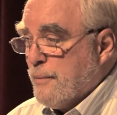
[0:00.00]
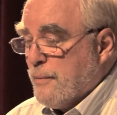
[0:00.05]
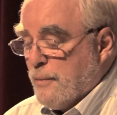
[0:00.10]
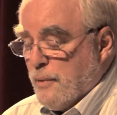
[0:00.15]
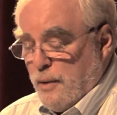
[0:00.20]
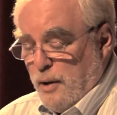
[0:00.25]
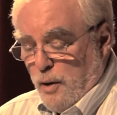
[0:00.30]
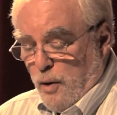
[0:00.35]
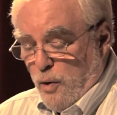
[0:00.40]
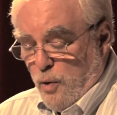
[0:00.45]

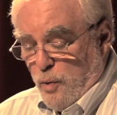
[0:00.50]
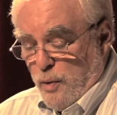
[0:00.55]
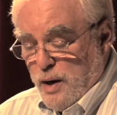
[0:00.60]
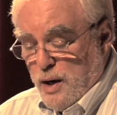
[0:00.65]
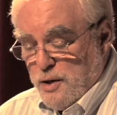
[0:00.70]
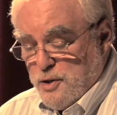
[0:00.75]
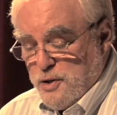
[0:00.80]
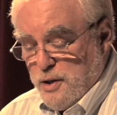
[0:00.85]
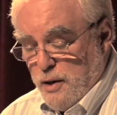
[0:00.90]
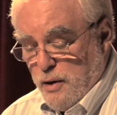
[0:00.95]
the whole
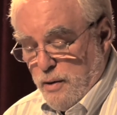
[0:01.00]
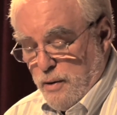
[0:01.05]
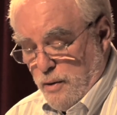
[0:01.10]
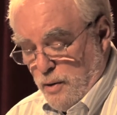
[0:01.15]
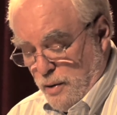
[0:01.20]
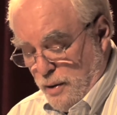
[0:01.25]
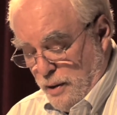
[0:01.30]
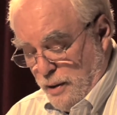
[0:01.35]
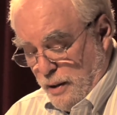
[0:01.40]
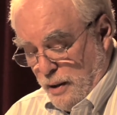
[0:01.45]
range there.
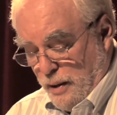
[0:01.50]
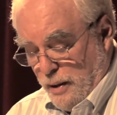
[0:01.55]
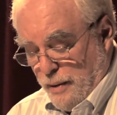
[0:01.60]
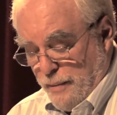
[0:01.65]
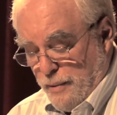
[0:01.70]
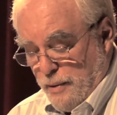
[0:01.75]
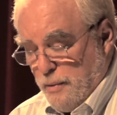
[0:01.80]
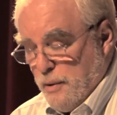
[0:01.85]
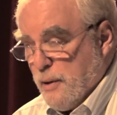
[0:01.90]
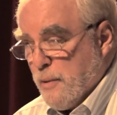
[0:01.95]

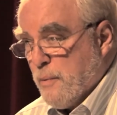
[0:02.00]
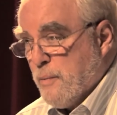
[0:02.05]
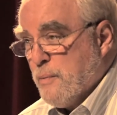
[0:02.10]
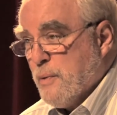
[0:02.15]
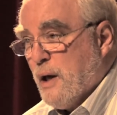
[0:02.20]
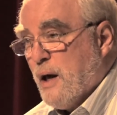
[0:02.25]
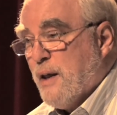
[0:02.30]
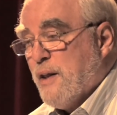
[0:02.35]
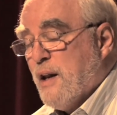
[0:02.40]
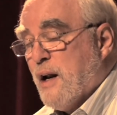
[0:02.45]
And
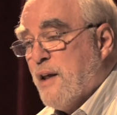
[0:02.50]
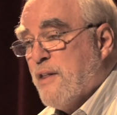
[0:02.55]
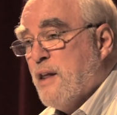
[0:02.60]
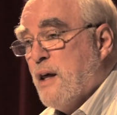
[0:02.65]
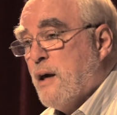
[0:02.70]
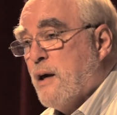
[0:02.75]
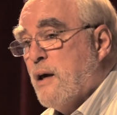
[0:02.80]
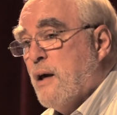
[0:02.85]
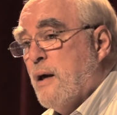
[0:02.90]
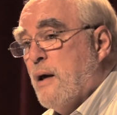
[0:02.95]
I
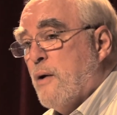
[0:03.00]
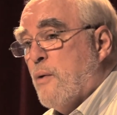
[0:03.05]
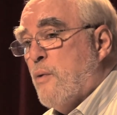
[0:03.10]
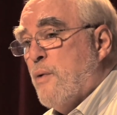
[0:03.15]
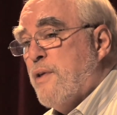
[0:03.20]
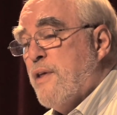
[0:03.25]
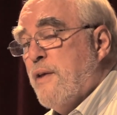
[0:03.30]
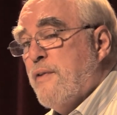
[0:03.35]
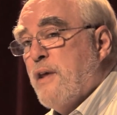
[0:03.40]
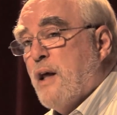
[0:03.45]
think
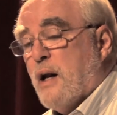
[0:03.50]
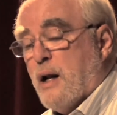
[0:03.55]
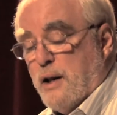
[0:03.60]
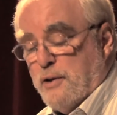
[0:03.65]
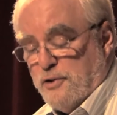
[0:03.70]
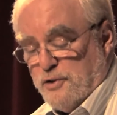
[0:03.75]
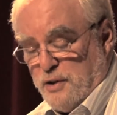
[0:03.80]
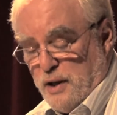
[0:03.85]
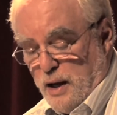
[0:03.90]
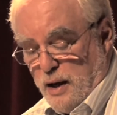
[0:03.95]
within the United
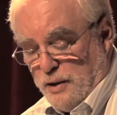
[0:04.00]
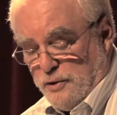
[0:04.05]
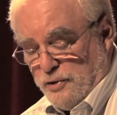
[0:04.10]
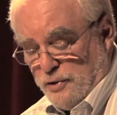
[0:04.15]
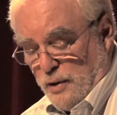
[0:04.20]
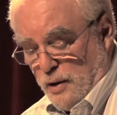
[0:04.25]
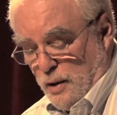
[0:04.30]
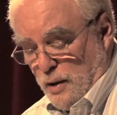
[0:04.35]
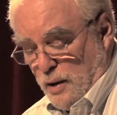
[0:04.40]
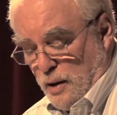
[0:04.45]
States,
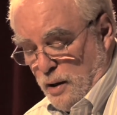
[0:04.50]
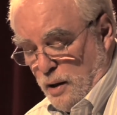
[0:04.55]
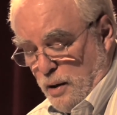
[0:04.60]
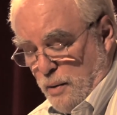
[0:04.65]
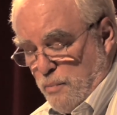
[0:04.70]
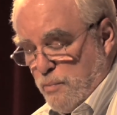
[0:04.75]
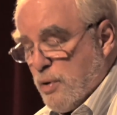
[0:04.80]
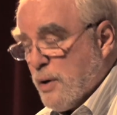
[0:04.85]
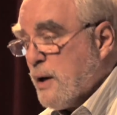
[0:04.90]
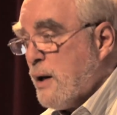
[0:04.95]

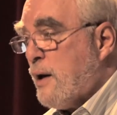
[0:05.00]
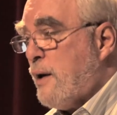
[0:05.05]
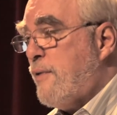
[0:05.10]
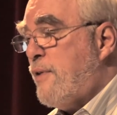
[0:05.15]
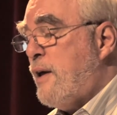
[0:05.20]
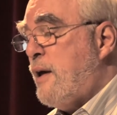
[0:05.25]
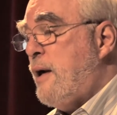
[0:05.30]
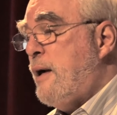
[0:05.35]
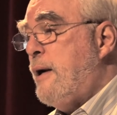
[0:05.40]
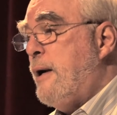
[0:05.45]
bringing
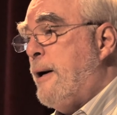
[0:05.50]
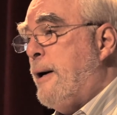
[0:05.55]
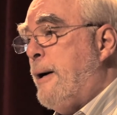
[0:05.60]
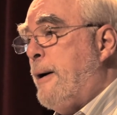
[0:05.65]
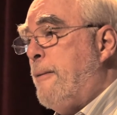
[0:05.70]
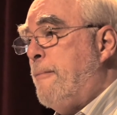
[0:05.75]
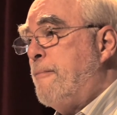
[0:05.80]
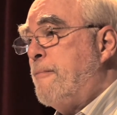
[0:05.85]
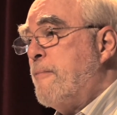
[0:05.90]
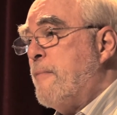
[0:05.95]
the
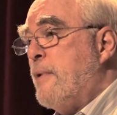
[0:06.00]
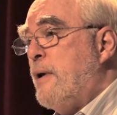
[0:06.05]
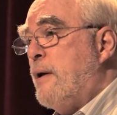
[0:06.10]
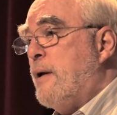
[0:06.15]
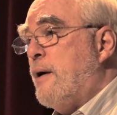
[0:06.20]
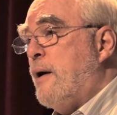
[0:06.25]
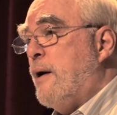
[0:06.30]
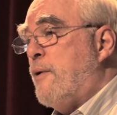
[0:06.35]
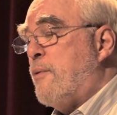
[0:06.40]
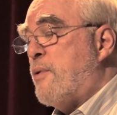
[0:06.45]

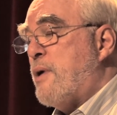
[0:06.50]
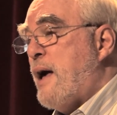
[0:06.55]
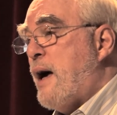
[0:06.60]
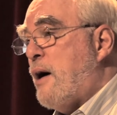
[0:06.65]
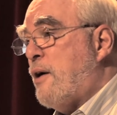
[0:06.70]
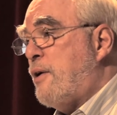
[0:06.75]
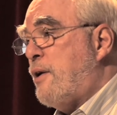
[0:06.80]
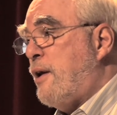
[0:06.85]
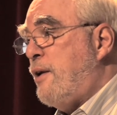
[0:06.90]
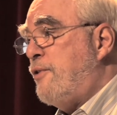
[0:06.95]

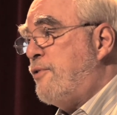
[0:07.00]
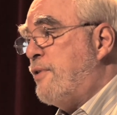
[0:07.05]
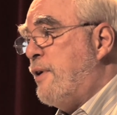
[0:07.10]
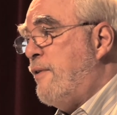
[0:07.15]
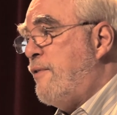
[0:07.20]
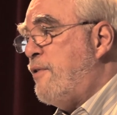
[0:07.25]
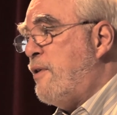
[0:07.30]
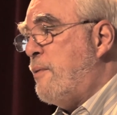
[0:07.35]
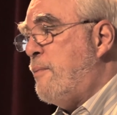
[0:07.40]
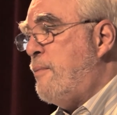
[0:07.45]
realities
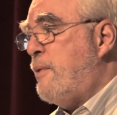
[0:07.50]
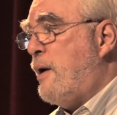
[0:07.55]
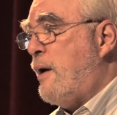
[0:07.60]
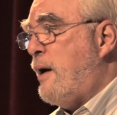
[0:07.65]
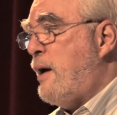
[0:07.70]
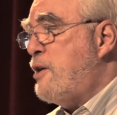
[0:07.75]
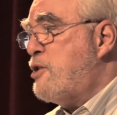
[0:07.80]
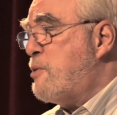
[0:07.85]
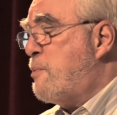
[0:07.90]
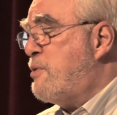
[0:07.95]
of
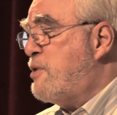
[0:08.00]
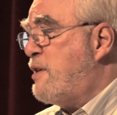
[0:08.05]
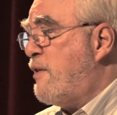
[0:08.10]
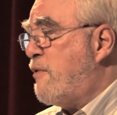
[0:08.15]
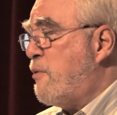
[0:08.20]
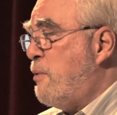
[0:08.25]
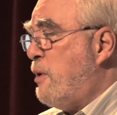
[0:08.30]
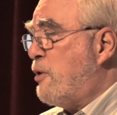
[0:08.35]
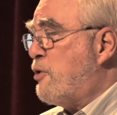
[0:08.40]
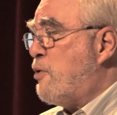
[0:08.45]

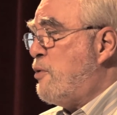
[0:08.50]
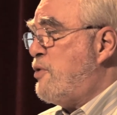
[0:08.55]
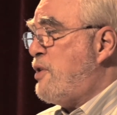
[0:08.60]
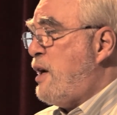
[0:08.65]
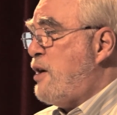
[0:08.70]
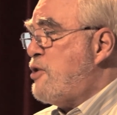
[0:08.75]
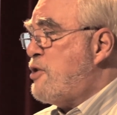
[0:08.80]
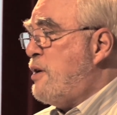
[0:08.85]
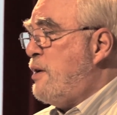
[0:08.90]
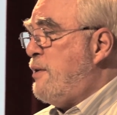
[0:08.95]
Asia-Pacific
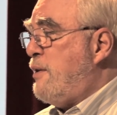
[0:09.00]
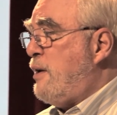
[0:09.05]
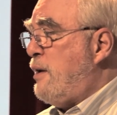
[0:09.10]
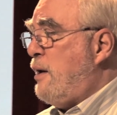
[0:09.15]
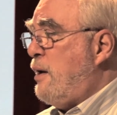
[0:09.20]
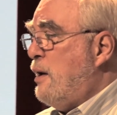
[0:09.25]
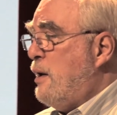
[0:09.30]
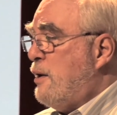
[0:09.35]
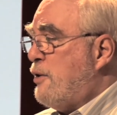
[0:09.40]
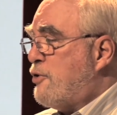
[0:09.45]
militarization, the
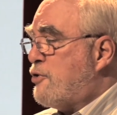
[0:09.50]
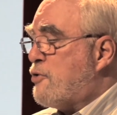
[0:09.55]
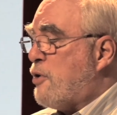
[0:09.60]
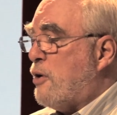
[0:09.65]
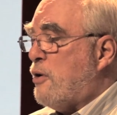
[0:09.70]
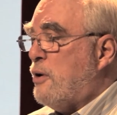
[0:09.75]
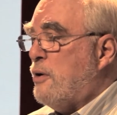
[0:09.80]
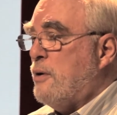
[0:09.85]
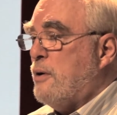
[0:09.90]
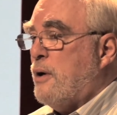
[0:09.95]

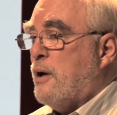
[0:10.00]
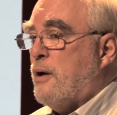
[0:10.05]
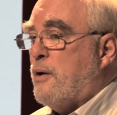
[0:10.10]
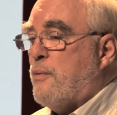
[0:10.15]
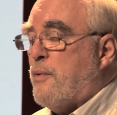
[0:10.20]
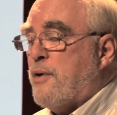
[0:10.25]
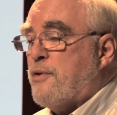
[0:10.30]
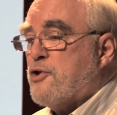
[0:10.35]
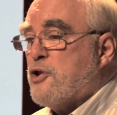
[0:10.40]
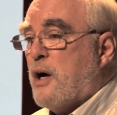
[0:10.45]
struggle
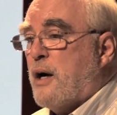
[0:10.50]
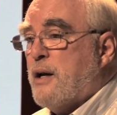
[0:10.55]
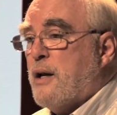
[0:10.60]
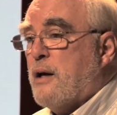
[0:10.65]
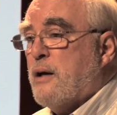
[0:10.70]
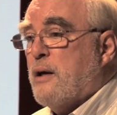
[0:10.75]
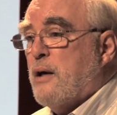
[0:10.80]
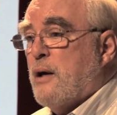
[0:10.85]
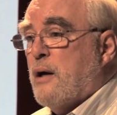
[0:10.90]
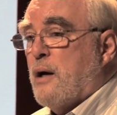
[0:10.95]
with
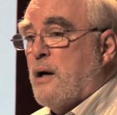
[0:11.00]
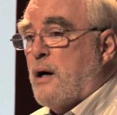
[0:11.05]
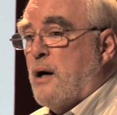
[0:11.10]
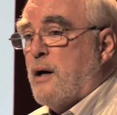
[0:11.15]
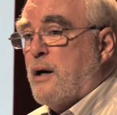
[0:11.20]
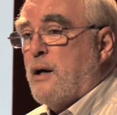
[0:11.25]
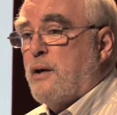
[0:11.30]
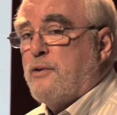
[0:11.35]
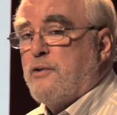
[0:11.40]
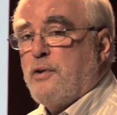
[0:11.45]
China,
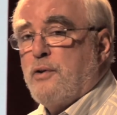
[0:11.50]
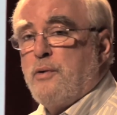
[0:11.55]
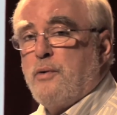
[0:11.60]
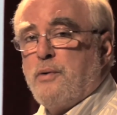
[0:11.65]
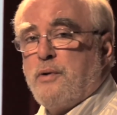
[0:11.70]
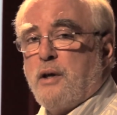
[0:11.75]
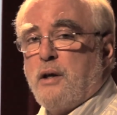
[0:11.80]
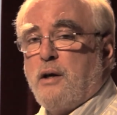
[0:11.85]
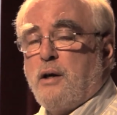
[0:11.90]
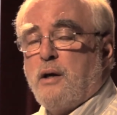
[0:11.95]
into
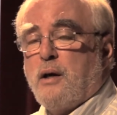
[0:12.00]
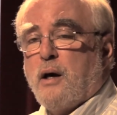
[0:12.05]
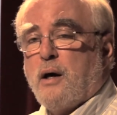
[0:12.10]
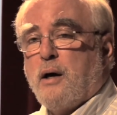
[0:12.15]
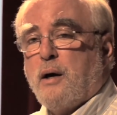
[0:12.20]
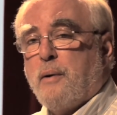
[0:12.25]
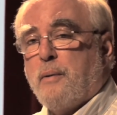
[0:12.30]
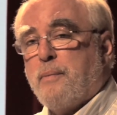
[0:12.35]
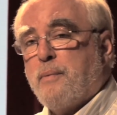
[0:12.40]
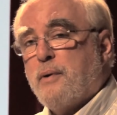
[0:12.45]
the
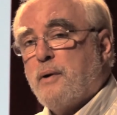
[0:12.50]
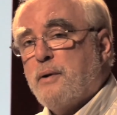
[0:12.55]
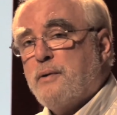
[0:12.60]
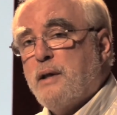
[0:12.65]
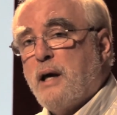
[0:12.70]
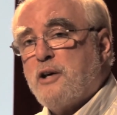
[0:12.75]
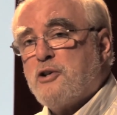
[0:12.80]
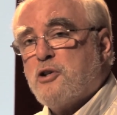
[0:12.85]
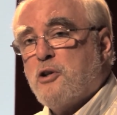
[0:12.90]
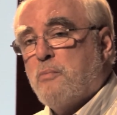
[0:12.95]

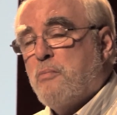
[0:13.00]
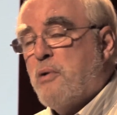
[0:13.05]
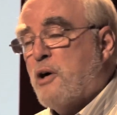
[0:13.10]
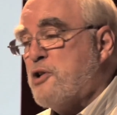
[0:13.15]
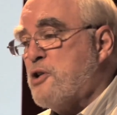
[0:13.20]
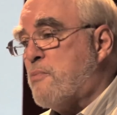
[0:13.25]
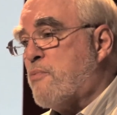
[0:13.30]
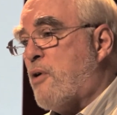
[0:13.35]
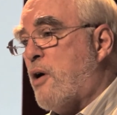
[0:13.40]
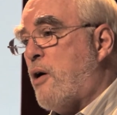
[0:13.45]
national
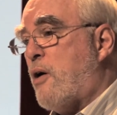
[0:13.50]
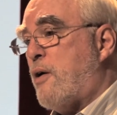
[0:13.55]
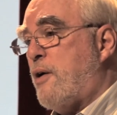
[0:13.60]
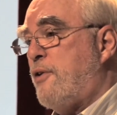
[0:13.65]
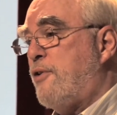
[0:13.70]
budget priorities